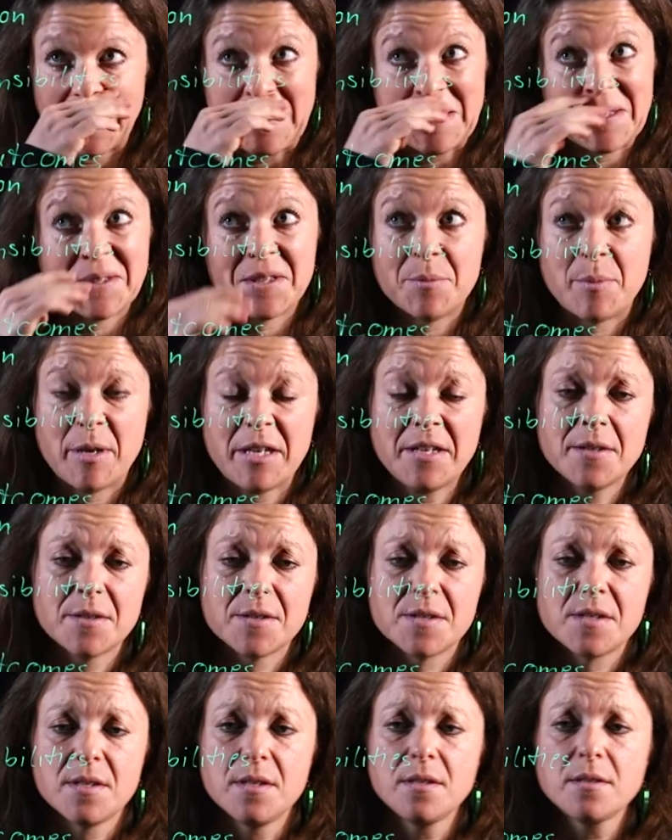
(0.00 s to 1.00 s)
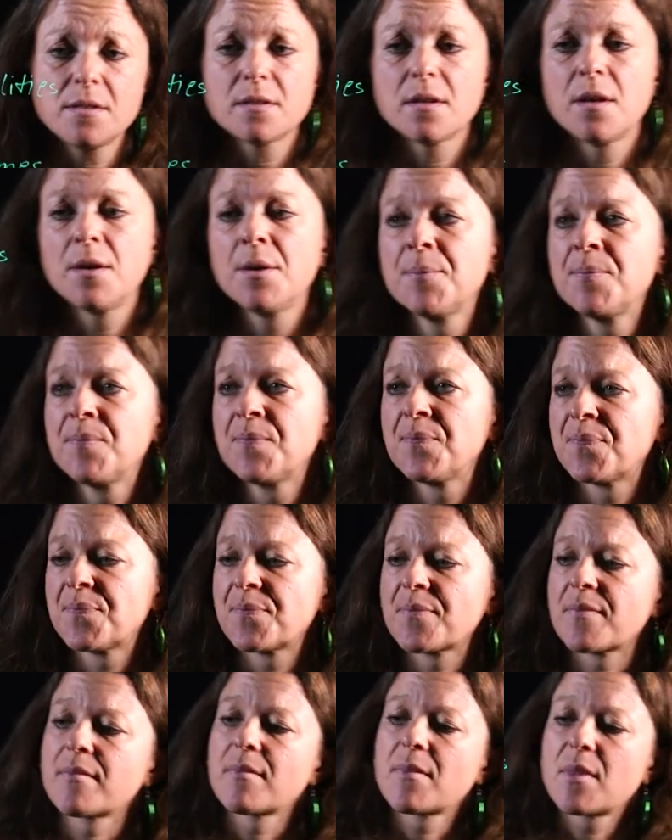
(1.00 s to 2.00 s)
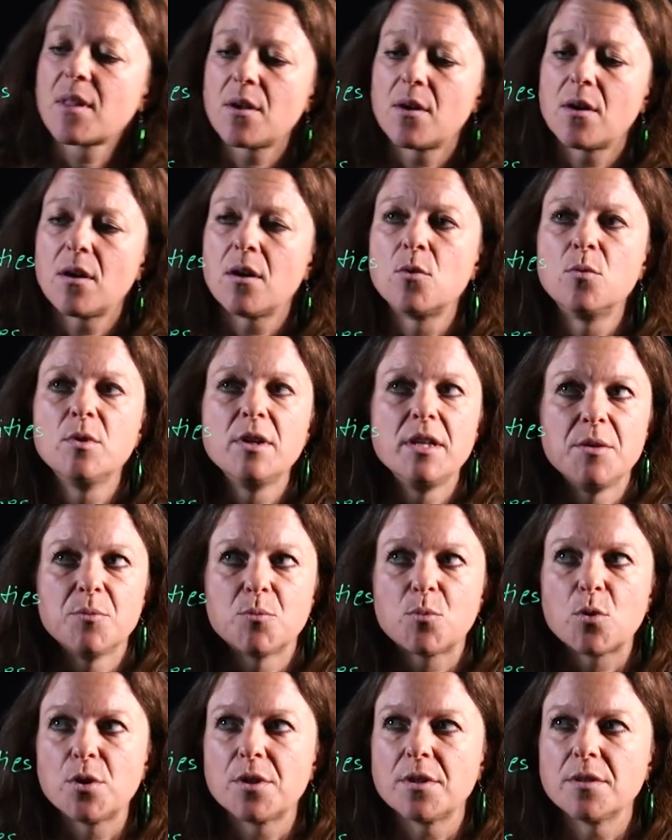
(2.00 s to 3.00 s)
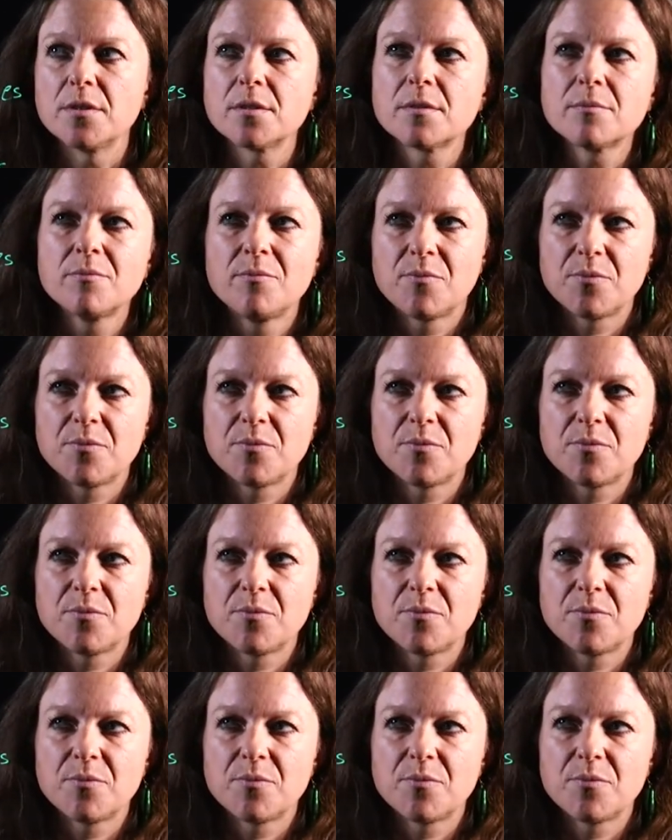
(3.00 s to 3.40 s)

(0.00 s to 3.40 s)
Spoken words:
interdependencies are really important.